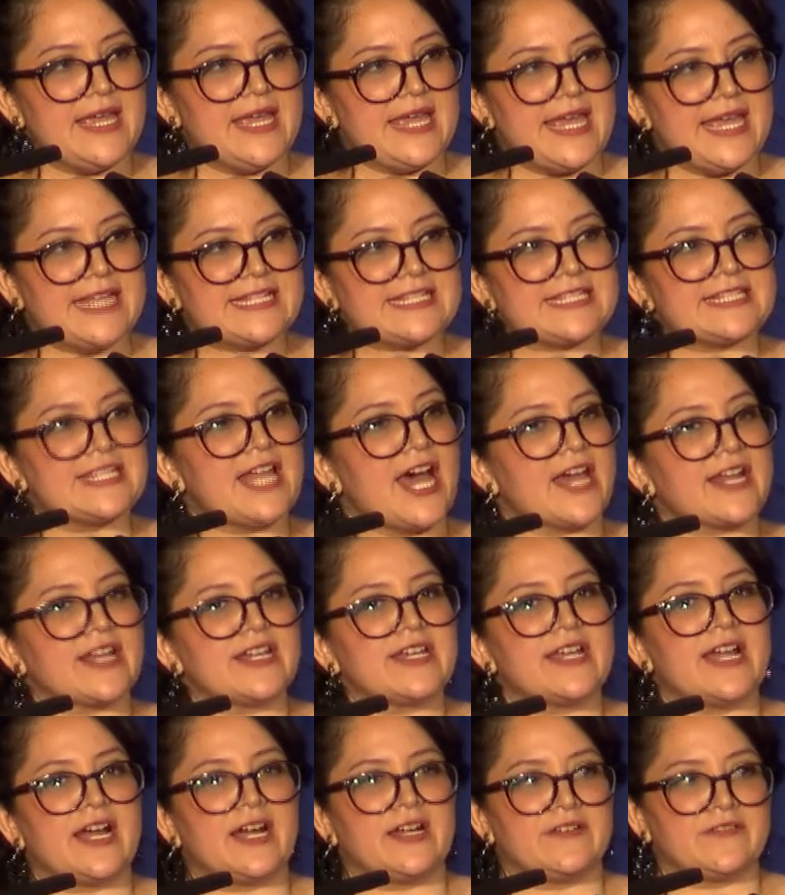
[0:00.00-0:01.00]
It's not
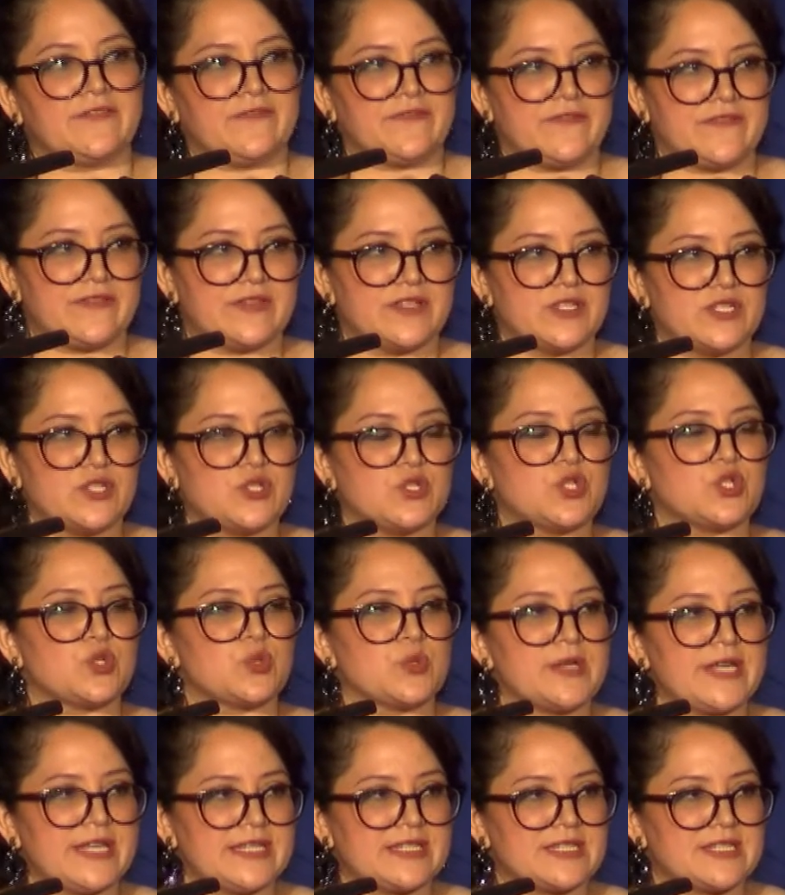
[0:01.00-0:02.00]
enough to
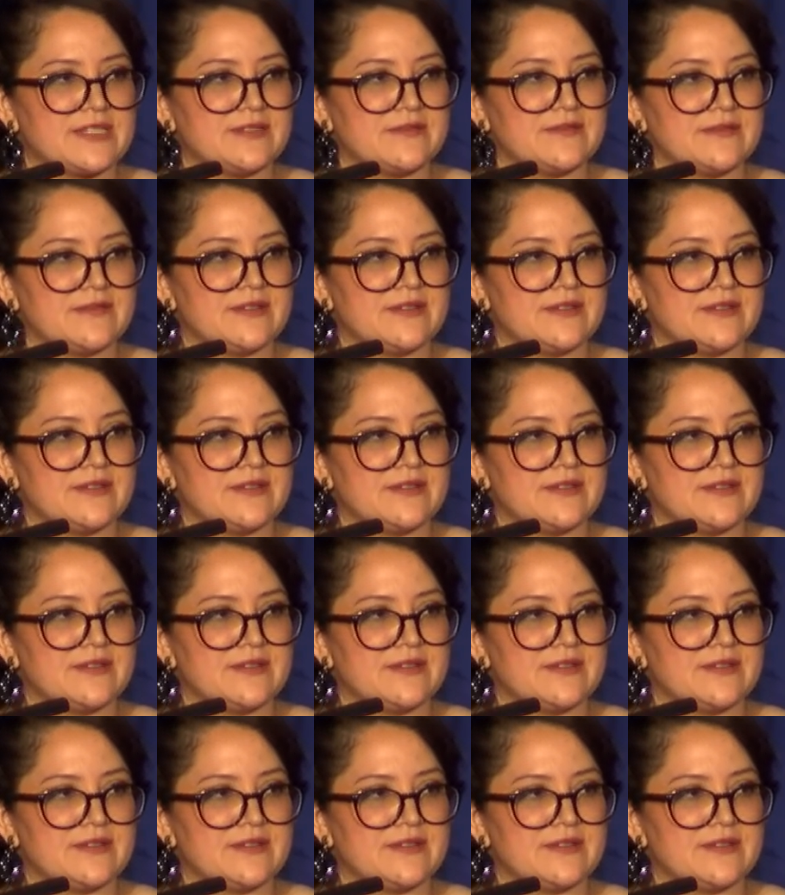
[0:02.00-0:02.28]
tweet